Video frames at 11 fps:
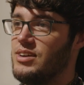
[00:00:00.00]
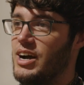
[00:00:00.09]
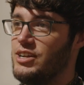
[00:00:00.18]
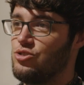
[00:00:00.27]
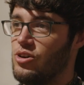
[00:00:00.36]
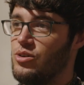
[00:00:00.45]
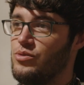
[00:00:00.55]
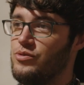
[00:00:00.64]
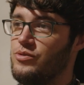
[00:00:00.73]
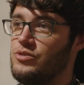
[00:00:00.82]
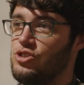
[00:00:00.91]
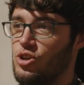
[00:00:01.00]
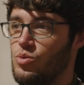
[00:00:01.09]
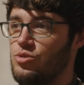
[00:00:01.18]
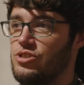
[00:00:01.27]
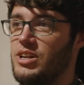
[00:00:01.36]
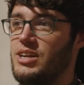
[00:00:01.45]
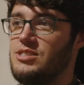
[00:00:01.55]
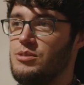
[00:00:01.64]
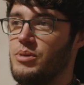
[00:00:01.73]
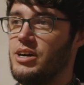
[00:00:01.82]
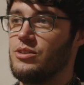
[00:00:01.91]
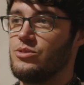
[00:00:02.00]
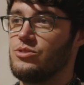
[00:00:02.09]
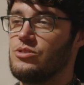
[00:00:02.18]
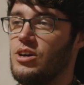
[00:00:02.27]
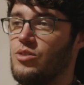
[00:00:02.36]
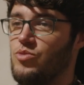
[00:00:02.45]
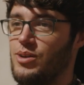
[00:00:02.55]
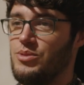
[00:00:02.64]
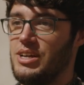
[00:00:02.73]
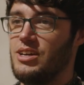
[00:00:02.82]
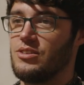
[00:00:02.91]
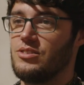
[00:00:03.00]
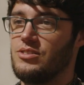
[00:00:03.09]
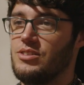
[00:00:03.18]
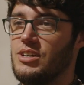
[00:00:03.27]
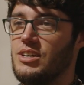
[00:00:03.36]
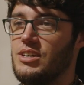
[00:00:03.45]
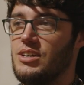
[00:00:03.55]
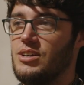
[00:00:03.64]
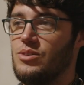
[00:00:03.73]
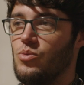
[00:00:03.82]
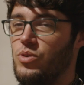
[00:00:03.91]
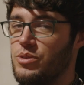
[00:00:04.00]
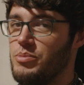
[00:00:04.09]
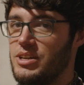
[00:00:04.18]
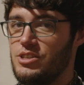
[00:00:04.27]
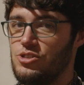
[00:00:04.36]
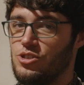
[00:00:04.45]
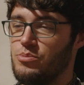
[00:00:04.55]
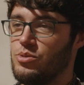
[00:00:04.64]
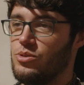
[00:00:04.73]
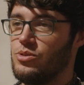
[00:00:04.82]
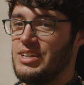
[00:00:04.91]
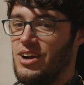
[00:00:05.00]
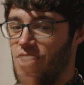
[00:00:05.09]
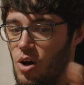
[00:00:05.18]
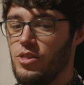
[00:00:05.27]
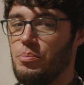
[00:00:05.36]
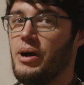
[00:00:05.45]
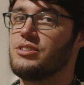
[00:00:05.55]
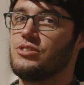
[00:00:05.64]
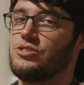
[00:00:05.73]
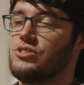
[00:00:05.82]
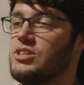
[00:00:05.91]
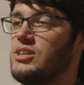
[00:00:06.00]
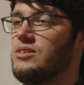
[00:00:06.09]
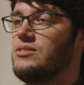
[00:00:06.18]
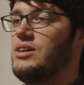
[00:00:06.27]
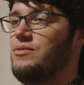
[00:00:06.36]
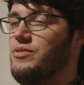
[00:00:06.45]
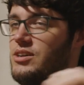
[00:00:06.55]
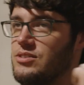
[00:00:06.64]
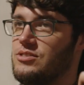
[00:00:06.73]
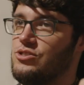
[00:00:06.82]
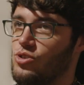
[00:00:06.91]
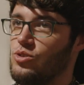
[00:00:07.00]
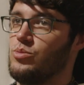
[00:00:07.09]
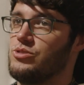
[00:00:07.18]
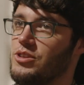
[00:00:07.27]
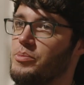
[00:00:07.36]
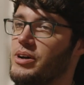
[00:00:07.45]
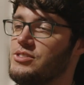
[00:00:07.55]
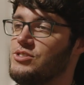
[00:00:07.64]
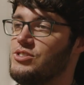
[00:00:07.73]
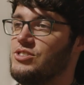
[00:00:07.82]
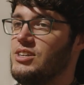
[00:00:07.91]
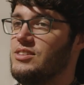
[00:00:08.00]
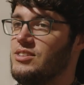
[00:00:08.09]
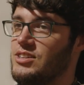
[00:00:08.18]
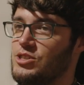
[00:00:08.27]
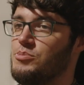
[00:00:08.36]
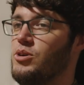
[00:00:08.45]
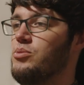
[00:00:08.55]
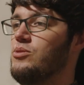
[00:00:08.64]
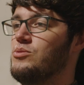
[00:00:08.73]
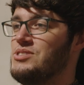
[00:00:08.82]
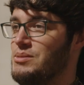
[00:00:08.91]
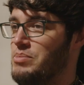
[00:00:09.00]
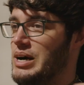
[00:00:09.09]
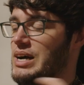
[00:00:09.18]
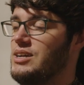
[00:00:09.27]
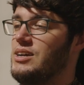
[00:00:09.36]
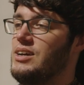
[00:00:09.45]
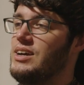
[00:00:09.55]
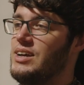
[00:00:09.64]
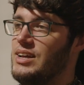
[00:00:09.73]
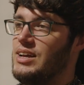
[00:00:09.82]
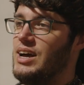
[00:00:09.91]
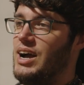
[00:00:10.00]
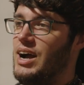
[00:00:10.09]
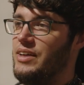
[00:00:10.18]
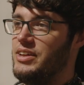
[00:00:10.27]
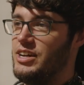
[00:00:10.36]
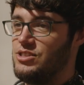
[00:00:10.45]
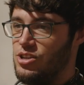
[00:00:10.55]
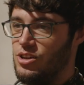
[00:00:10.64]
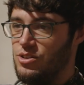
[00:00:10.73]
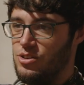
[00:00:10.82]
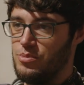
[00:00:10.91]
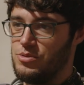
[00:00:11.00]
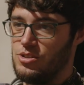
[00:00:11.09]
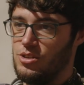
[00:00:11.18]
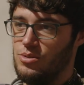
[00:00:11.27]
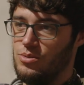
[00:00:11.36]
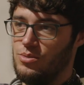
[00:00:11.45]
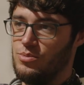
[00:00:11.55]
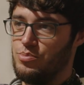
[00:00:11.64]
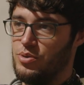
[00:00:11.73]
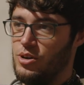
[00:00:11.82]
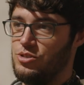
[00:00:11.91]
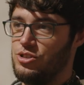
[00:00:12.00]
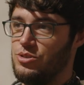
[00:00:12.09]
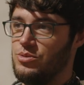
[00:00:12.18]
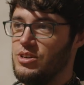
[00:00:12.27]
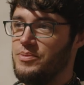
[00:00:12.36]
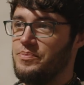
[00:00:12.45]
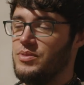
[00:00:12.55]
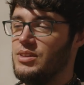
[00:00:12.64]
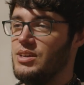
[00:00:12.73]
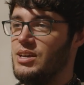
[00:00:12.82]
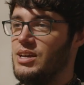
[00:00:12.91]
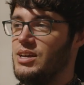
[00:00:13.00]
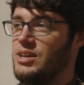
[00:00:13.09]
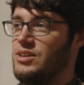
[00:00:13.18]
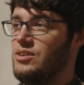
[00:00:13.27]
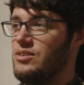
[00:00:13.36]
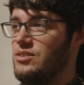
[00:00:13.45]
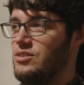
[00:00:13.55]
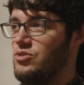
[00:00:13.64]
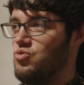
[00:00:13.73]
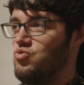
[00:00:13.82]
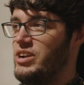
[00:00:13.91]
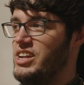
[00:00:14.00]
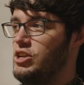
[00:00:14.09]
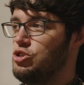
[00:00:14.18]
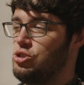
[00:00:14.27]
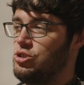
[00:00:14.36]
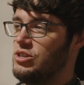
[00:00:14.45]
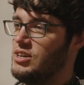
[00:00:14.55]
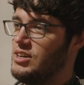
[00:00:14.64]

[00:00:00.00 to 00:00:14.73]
I drove 280 miles around England with my Niztune board on the passenger seat. In fact, Saul was on the passenger seat and the Nismo board was in the back. And then I turned up to Pro Tuner in Redditch,